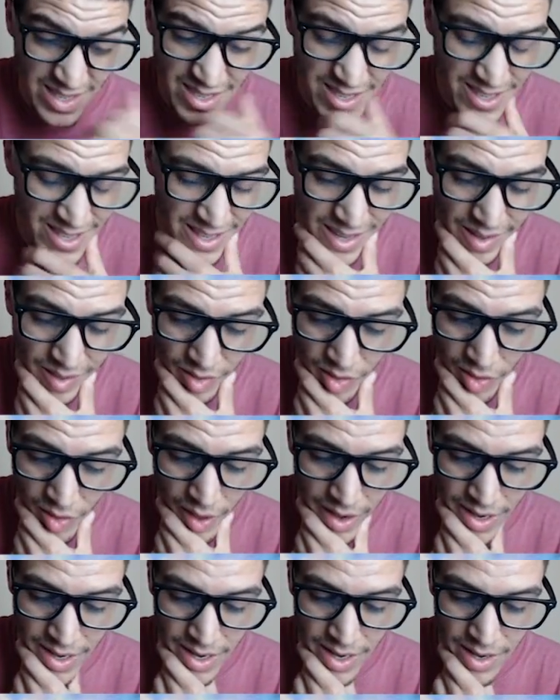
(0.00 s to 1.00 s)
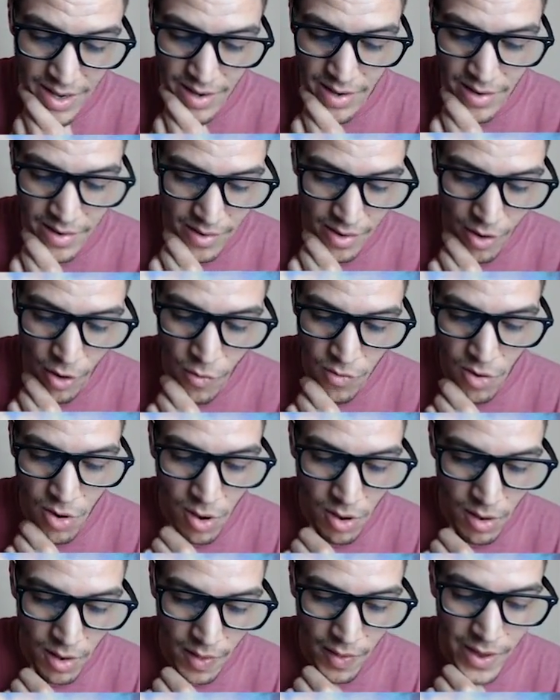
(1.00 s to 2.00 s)
just didn't like it.
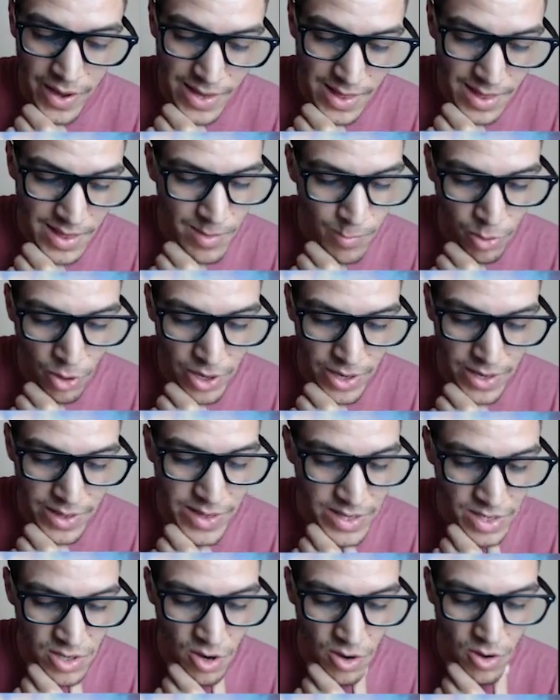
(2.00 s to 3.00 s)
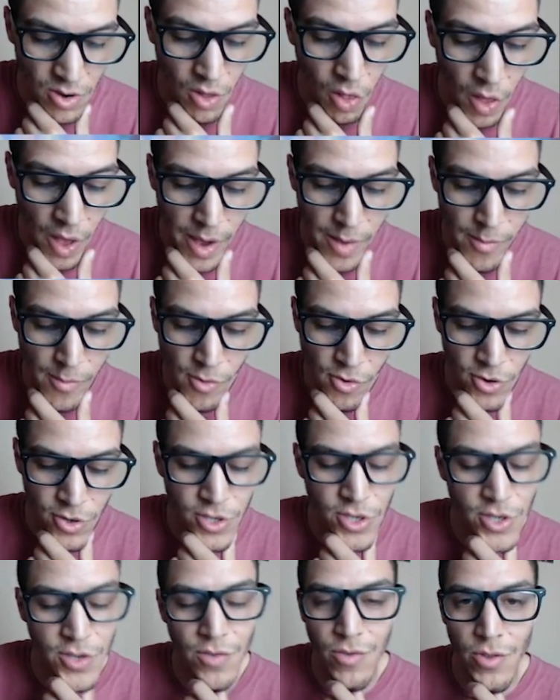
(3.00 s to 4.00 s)
Overall, I like playing this card a lot more
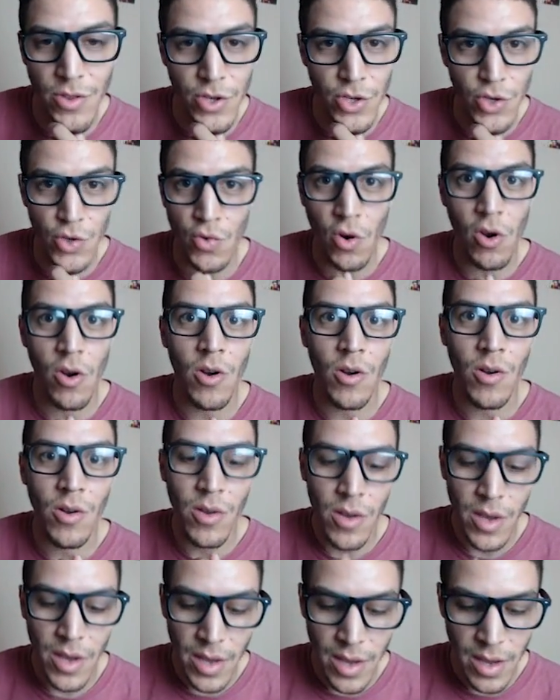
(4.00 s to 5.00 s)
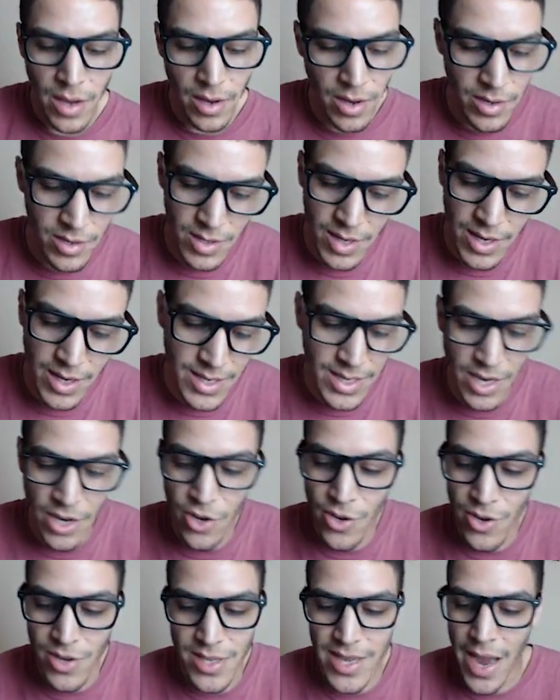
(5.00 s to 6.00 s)
just for the draw, because like I said,
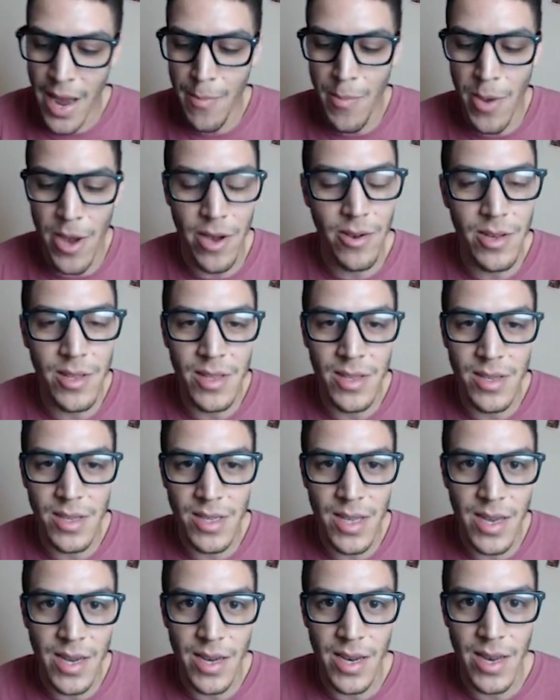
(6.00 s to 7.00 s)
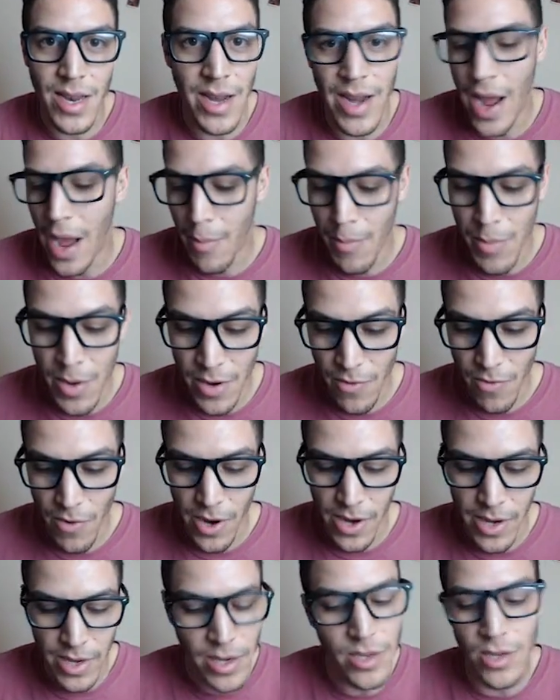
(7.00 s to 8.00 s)
you can tap out in this deck and not be
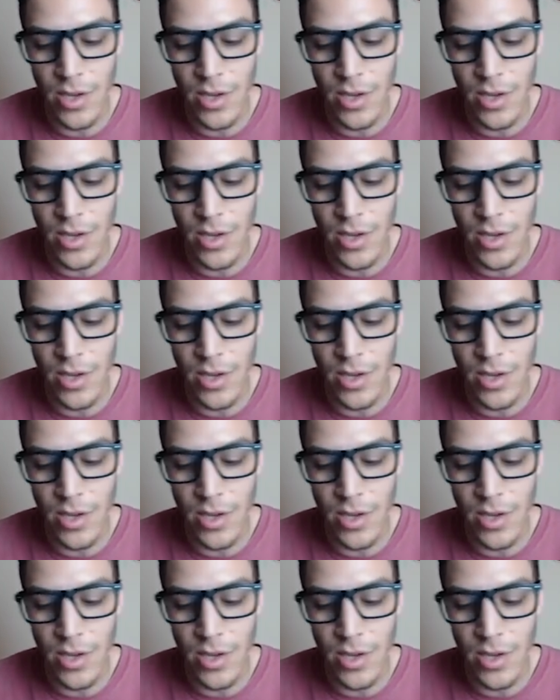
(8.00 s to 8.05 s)
afraid,